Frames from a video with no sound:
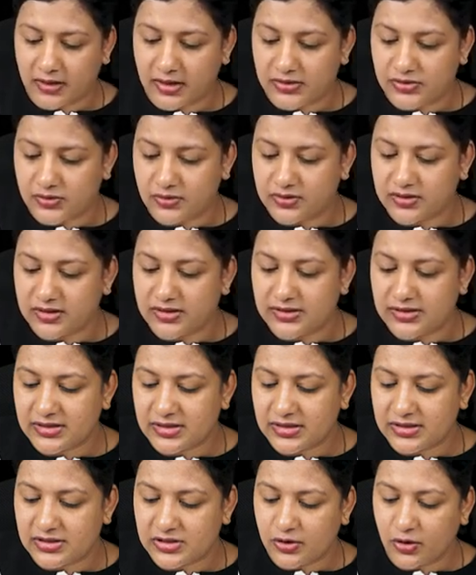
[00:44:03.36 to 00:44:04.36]
So this
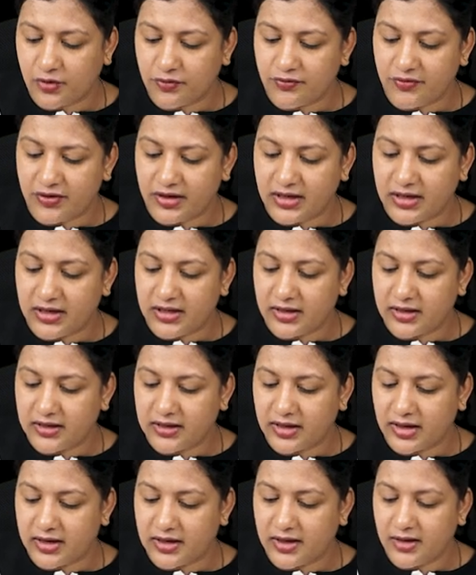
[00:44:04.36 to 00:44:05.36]
is your Vedian
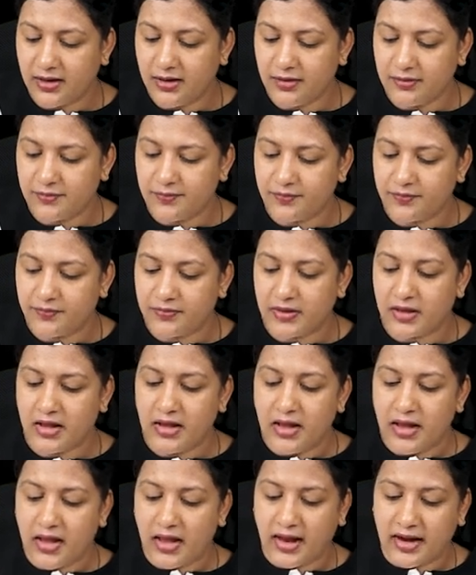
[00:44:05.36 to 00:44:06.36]
canal.
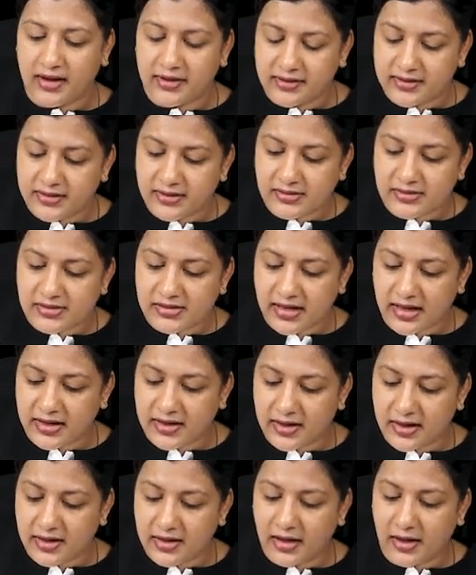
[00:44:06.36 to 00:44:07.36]
and this
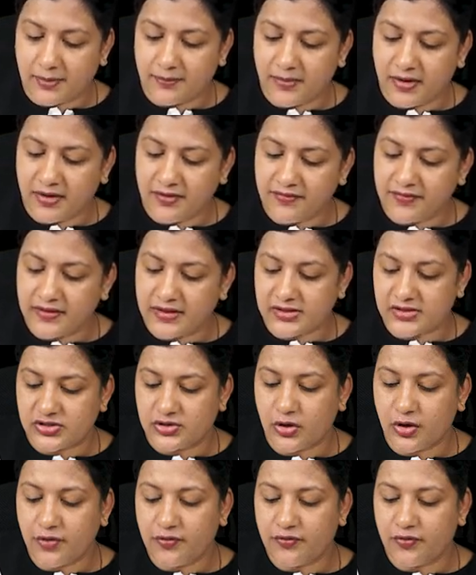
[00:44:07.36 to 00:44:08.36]
canal above is
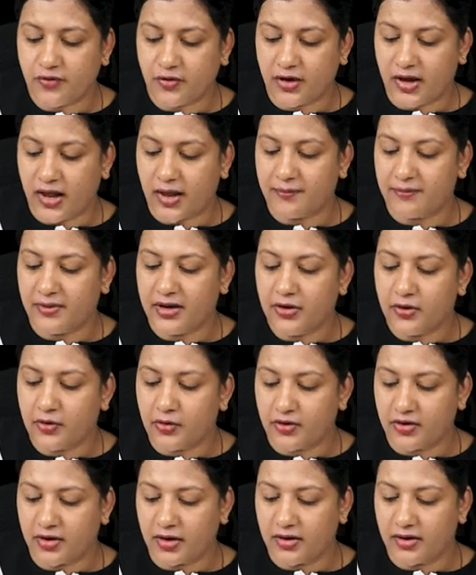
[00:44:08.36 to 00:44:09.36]
your foramen
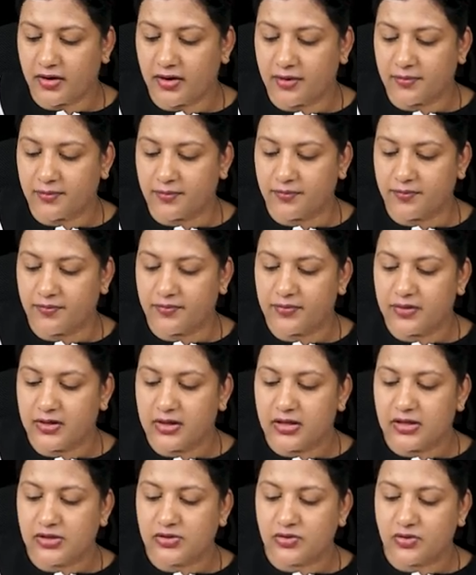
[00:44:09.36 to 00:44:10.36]
rotundum.
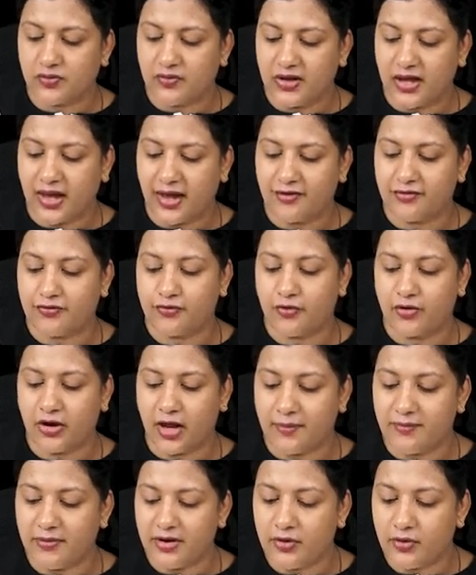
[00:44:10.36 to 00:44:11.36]
So we have
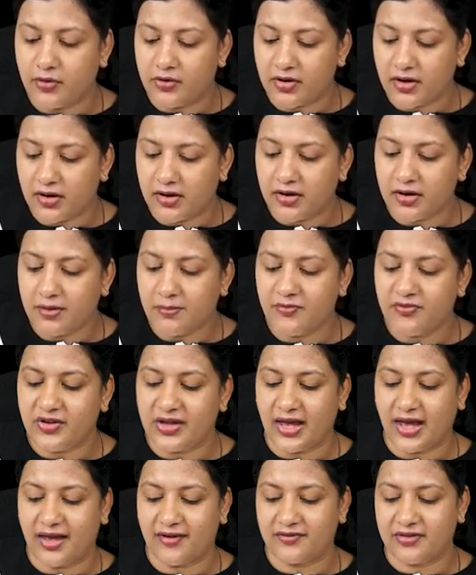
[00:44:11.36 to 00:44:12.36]
foramen rotundum, we
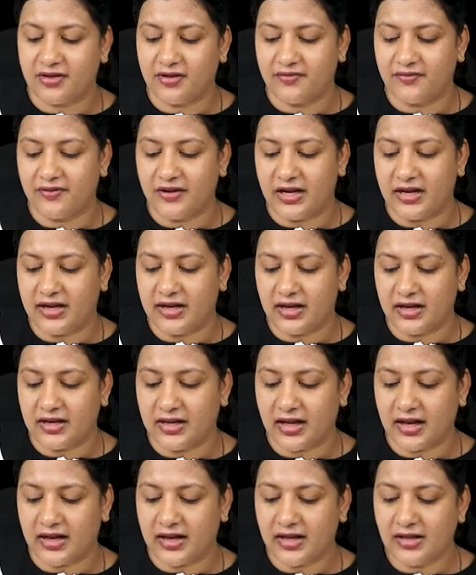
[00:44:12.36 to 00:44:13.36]
have the Vidian
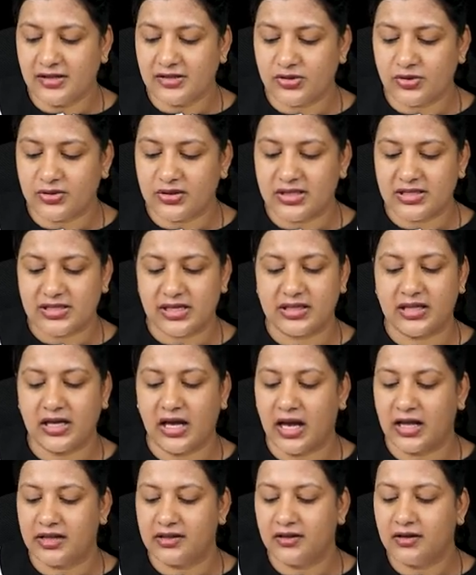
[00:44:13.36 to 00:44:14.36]
canal. So these are
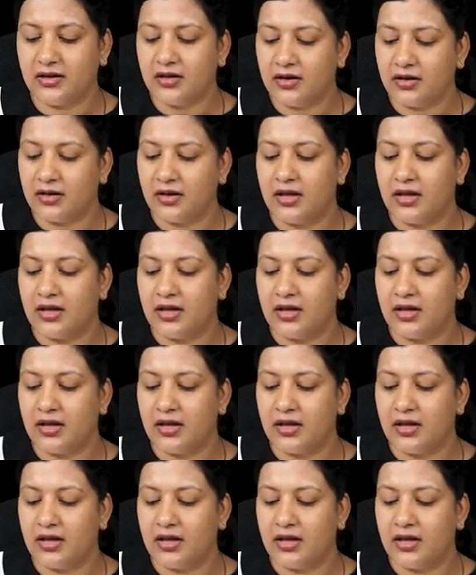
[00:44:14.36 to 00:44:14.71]
the other